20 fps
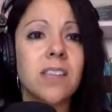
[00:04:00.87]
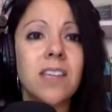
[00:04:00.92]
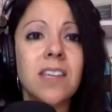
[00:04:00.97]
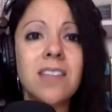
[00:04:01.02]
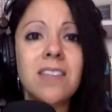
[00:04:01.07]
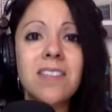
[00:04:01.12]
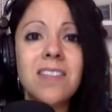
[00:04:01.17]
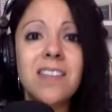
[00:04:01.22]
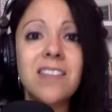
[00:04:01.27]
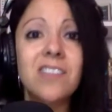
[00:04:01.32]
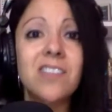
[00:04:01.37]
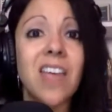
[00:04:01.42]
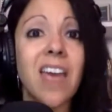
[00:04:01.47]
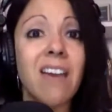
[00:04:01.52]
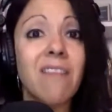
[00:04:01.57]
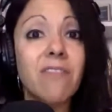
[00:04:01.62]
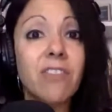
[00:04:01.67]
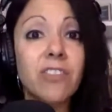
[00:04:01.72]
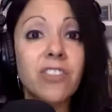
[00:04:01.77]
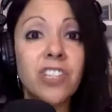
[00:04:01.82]
in this
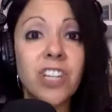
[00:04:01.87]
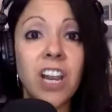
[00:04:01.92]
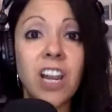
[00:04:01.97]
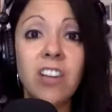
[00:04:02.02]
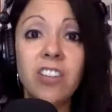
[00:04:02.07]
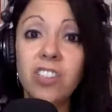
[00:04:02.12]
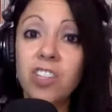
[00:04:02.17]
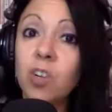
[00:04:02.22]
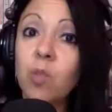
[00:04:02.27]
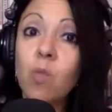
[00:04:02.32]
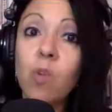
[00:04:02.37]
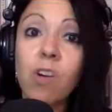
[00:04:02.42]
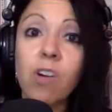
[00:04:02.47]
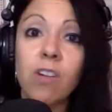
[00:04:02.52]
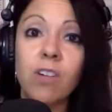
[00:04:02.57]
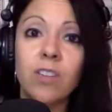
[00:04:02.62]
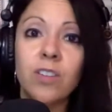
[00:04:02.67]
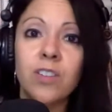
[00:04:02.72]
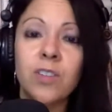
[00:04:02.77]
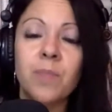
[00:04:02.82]
ever-changing
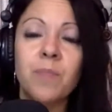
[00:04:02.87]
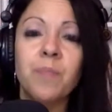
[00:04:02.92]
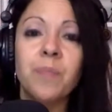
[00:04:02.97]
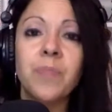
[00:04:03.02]
world,